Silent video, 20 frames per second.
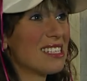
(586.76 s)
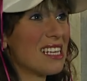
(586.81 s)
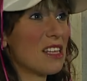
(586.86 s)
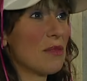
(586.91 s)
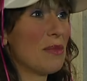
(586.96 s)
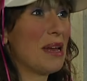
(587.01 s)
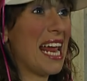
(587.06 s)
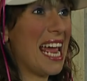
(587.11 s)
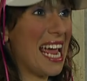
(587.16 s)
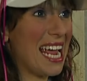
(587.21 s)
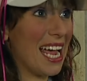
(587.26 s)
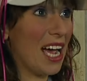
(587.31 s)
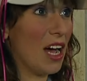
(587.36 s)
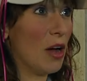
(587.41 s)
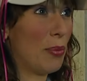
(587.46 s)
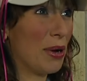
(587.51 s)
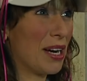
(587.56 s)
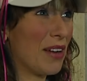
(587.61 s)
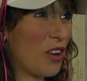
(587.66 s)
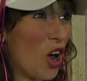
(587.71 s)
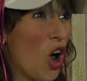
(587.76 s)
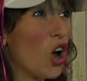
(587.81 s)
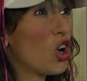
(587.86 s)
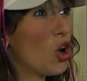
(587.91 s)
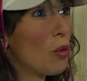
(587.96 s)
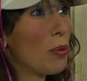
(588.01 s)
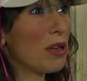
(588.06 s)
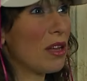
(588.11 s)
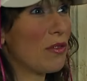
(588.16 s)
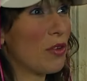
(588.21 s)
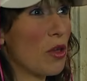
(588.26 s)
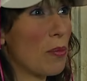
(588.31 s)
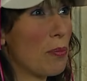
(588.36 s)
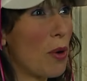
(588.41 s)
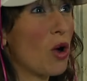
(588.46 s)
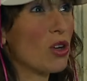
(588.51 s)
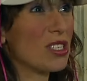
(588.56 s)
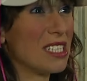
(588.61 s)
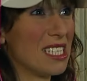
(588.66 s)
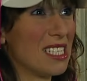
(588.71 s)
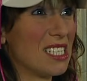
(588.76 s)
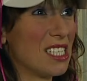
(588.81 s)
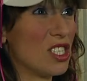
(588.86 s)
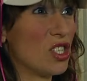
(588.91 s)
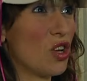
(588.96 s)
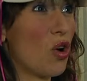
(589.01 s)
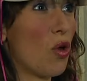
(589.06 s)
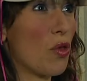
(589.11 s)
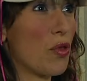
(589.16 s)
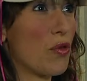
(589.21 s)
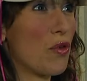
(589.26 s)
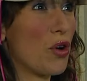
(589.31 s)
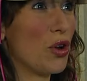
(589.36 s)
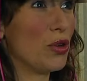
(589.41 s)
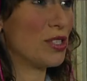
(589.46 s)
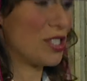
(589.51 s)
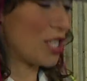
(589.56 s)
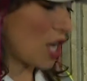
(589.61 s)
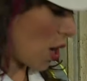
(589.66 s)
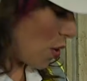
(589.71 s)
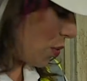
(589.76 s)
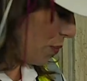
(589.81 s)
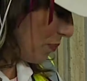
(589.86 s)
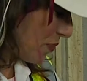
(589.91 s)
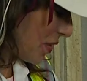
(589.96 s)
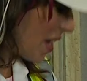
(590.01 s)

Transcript: see them in here, but I've got a couple of other boxes to sort through, so